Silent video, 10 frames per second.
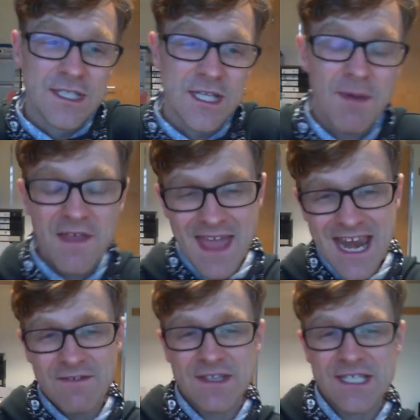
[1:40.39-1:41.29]
So by the
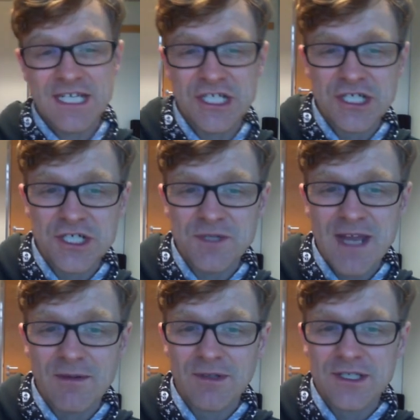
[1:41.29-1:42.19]
end of the session, you should be
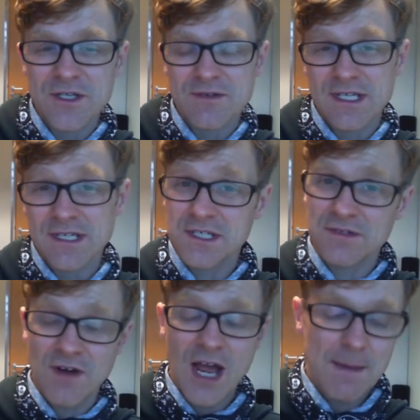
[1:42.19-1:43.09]
able to
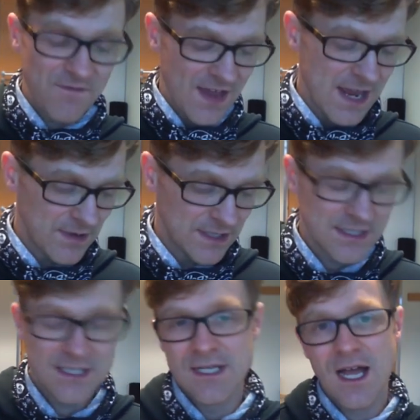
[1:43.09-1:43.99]
describe
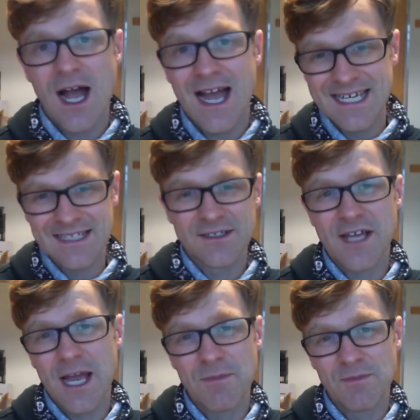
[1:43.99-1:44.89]
Weber's ideal
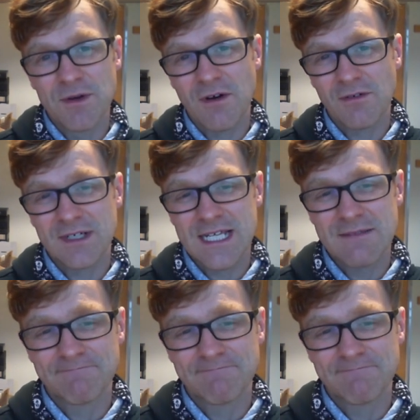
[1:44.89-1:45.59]
type of bureaucracy,